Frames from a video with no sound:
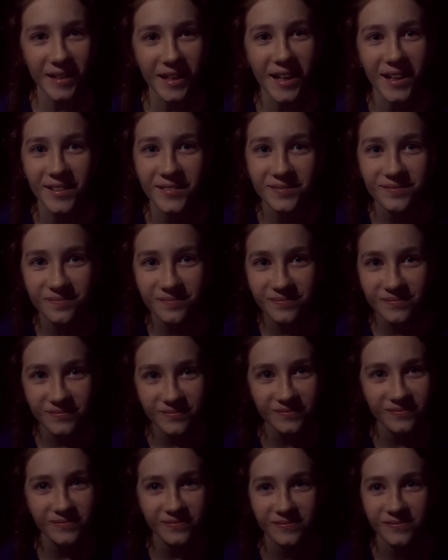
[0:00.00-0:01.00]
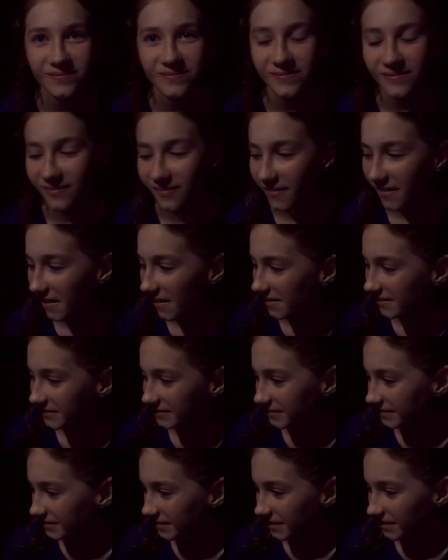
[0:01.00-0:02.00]
Yeah. We're going to call them change your life
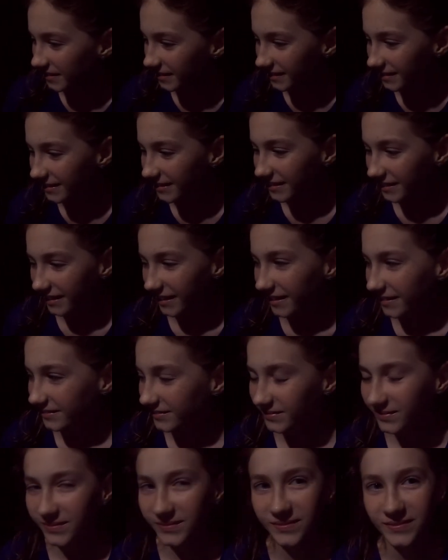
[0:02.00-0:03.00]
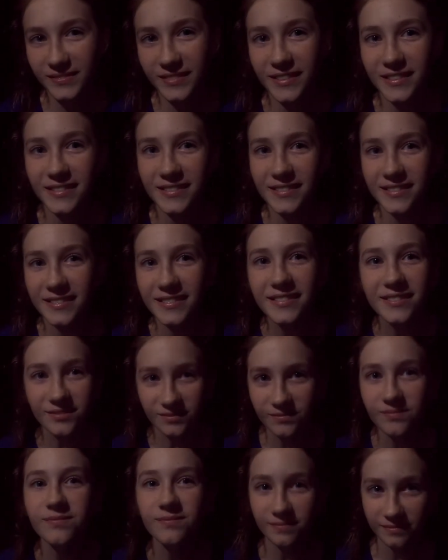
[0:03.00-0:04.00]
onion rings. Yeah. that good?
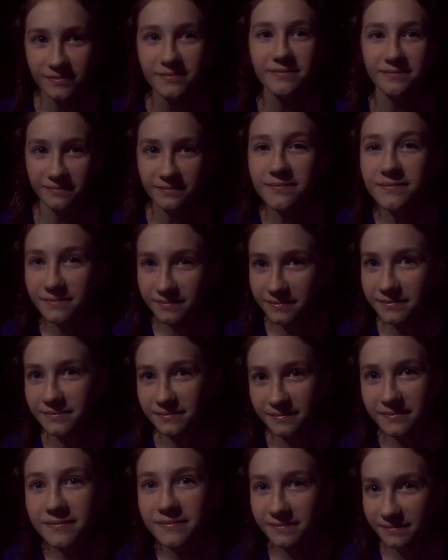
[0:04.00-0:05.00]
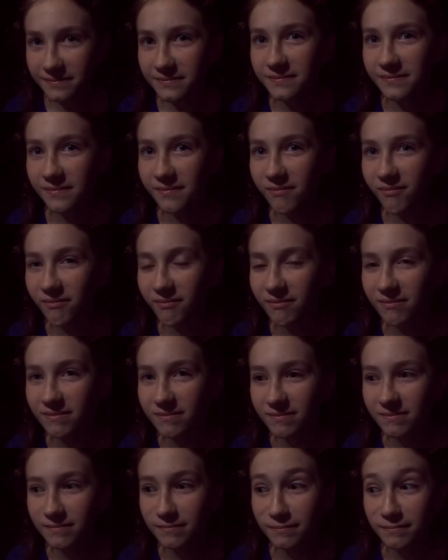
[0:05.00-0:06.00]
As good as riding on the tube
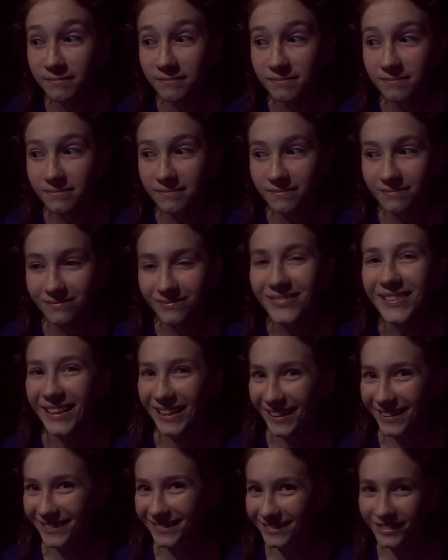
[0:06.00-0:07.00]
behind the tinny? Yeah.